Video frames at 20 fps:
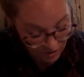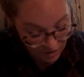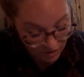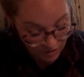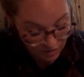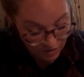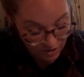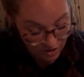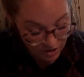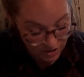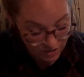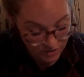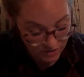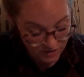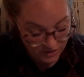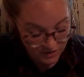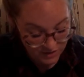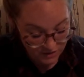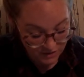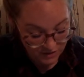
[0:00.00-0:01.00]
For
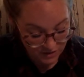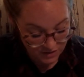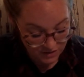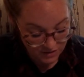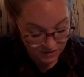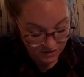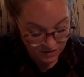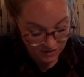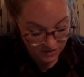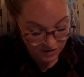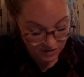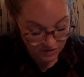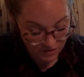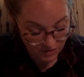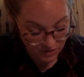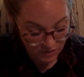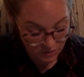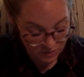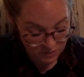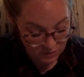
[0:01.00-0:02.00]
176 years,
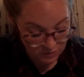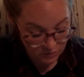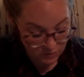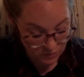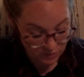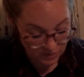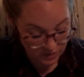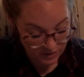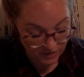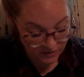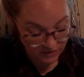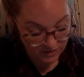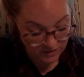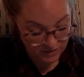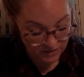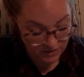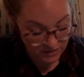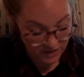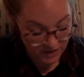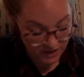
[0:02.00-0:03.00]
our people believed that
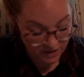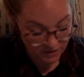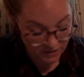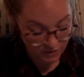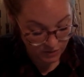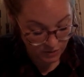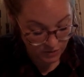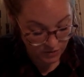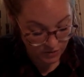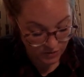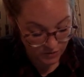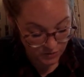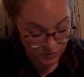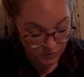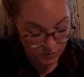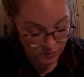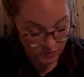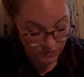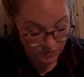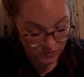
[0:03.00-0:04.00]
the lack of girls
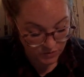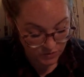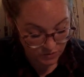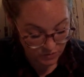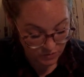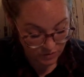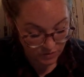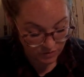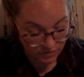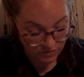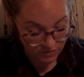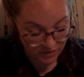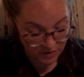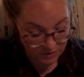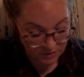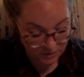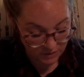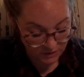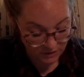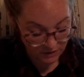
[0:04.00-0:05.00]
born to the royal
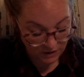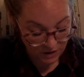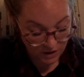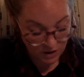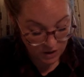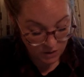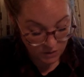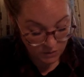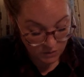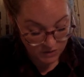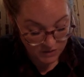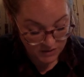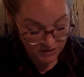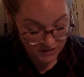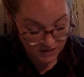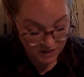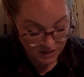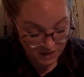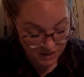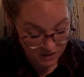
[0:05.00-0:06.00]
family was a
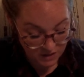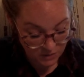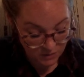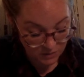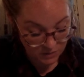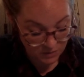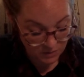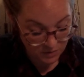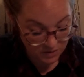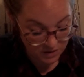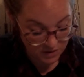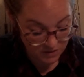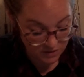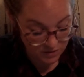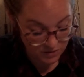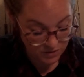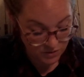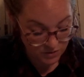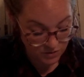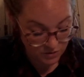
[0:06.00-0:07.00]
sign that we were never
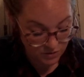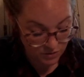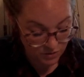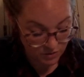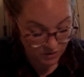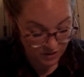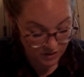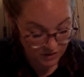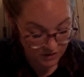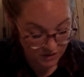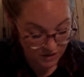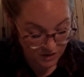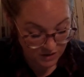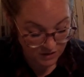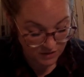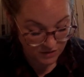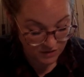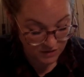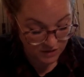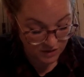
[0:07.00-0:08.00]
to truly align
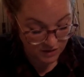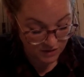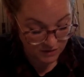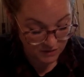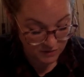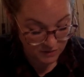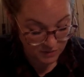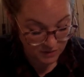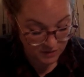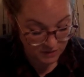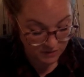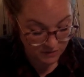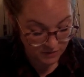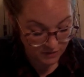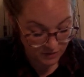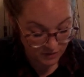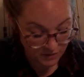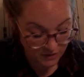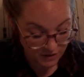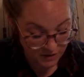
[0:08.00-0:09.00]
ourselves with the
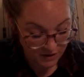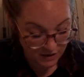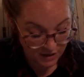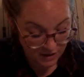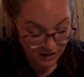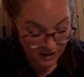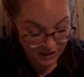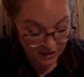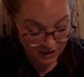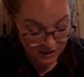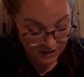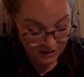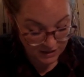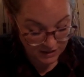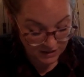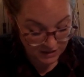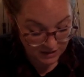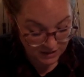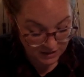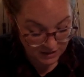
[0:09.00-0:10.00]
filthy,
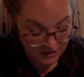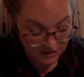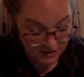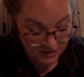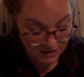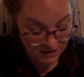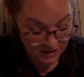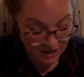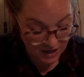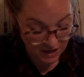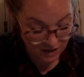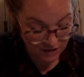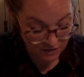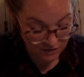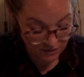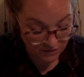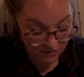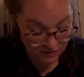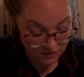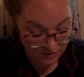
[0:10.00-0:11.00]
hedonistic
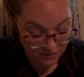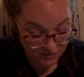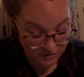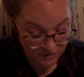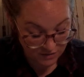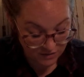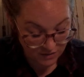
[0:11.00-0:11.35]
Aklavans,